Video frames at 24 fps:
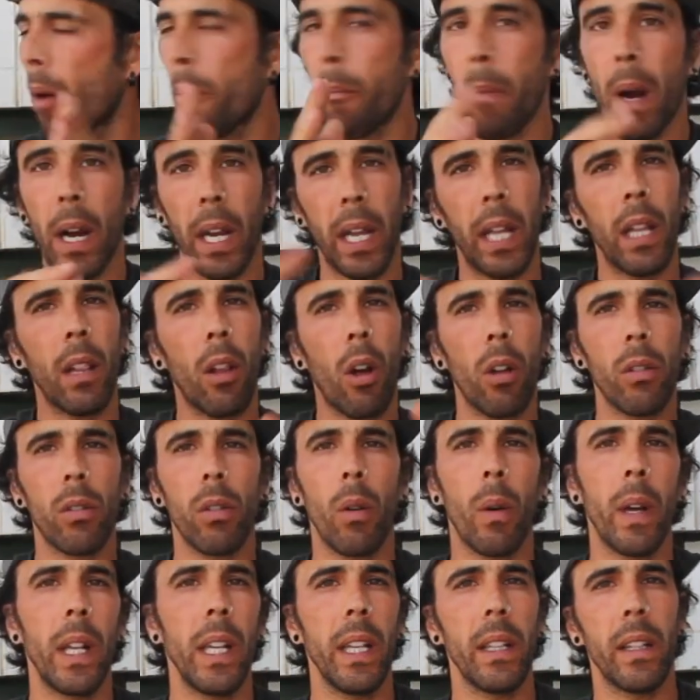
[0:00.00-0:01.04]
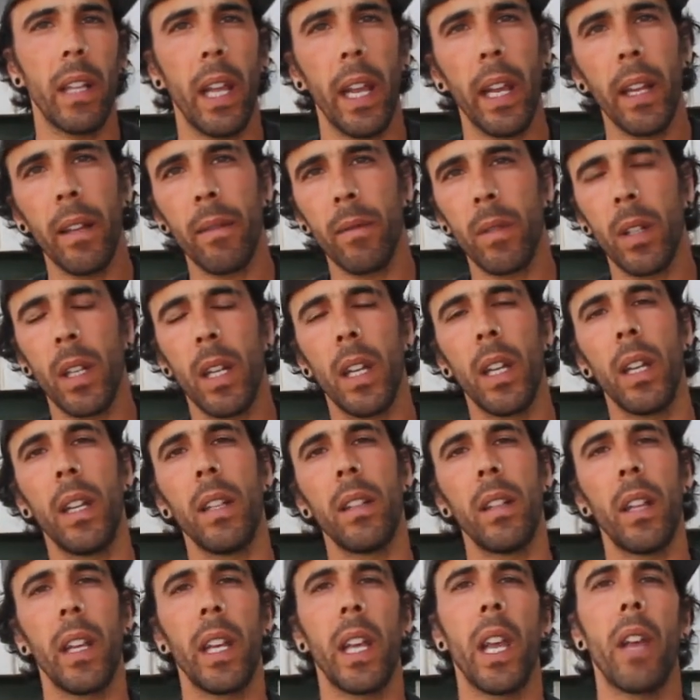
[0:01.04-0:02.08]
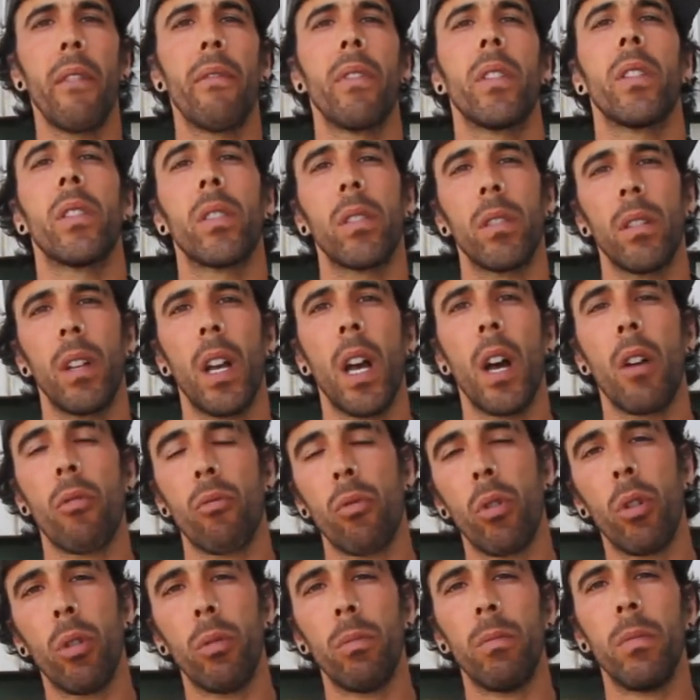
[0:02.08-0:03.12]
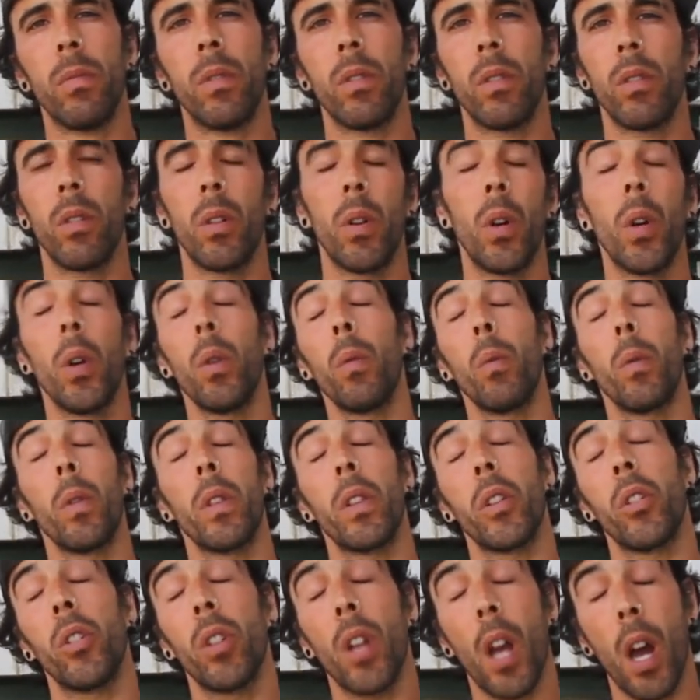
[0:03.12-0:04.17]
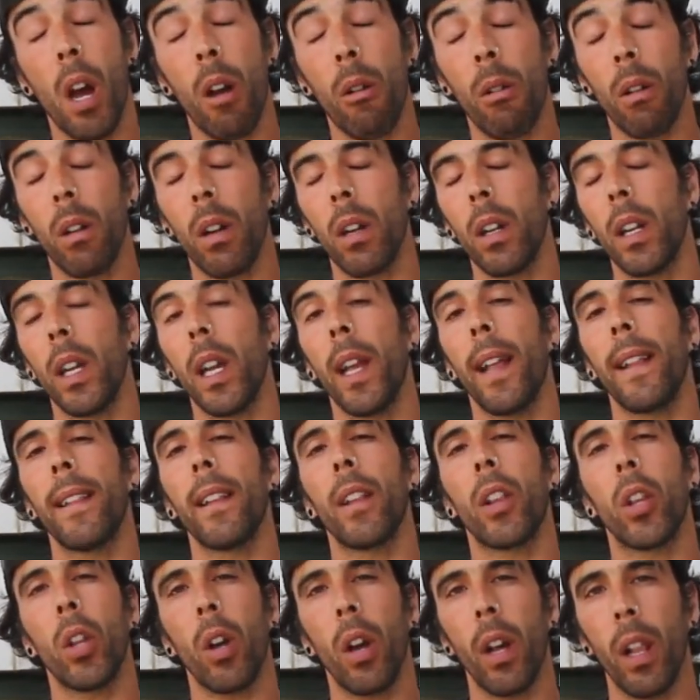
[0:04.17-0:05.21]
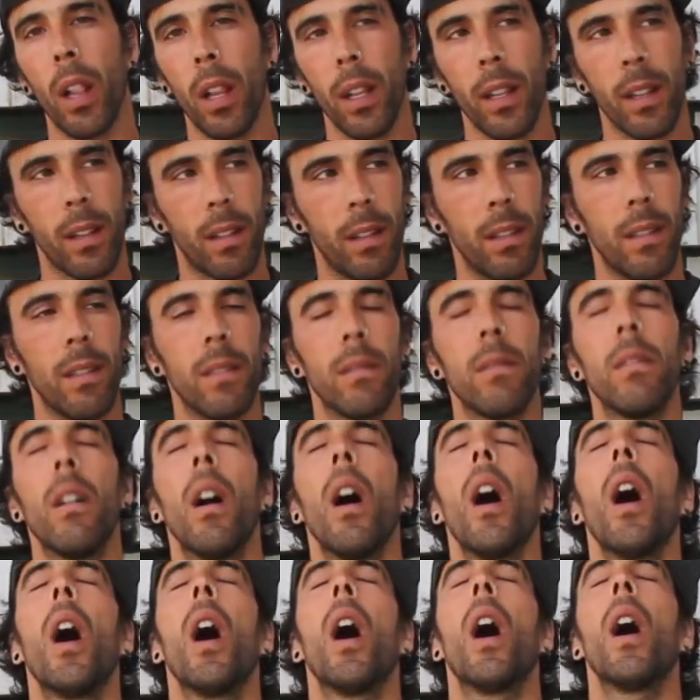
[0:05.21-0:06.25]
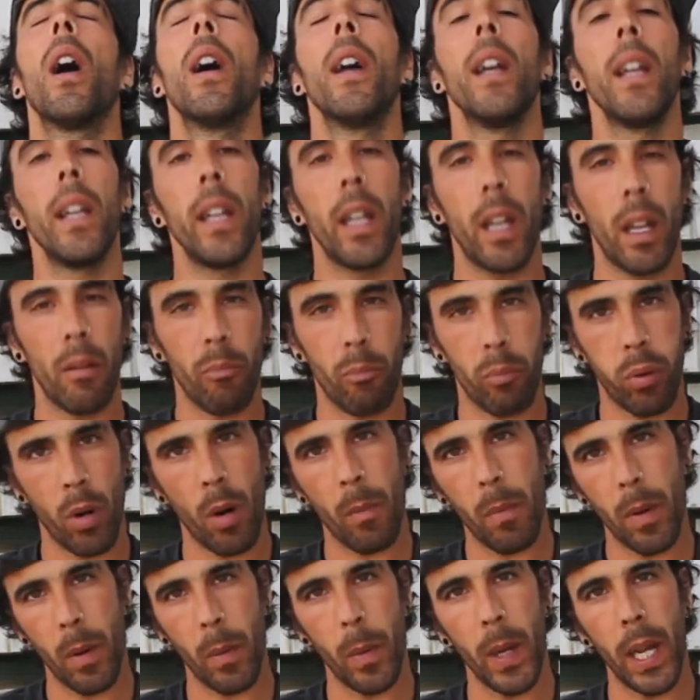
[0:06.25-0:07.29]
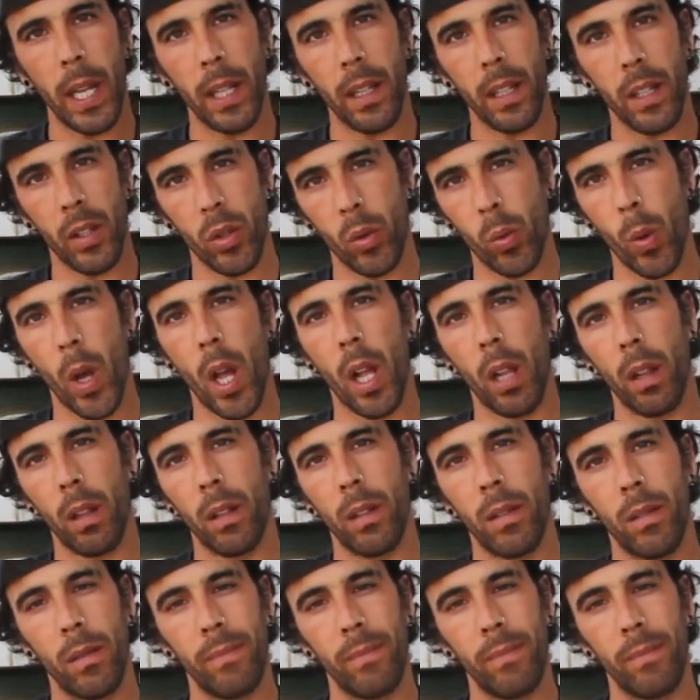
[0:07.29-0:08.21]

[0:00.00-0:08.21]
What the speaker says: parking lot or anything. They gave us a room with a shower and a toilet and proper bed as well.